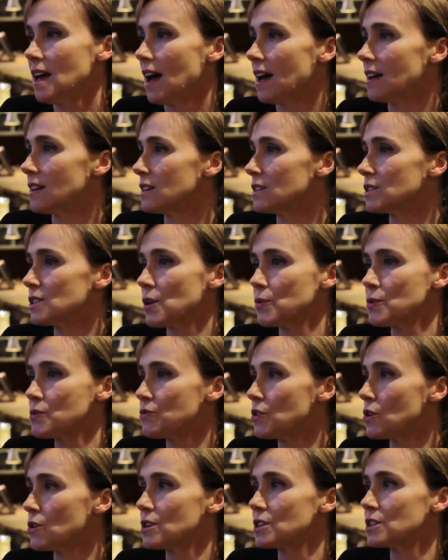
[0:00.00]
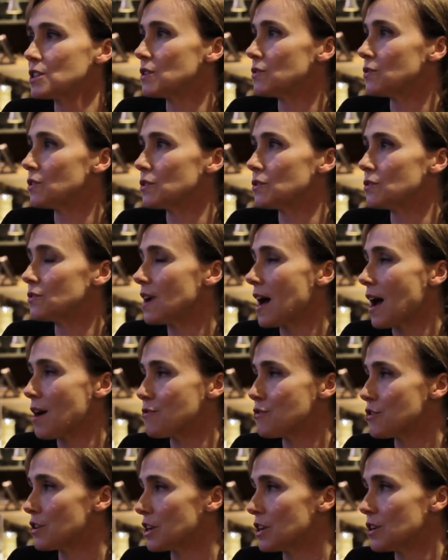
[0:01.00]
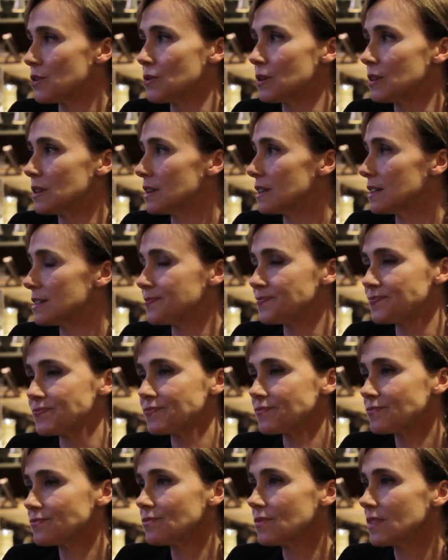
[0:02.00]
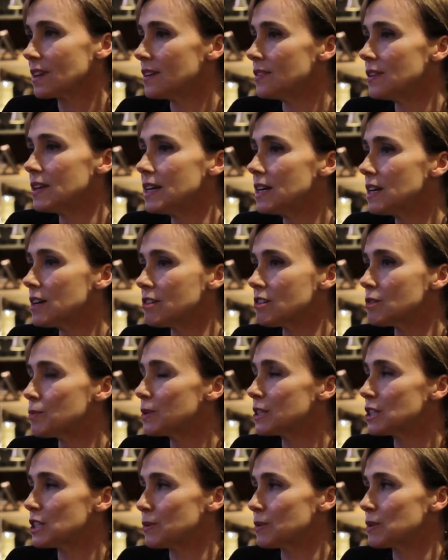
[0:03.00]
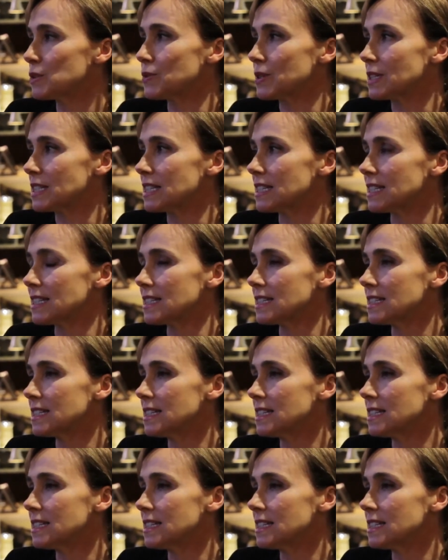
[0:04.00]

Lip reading: and it's so evocative of Africa and the era in which it was written.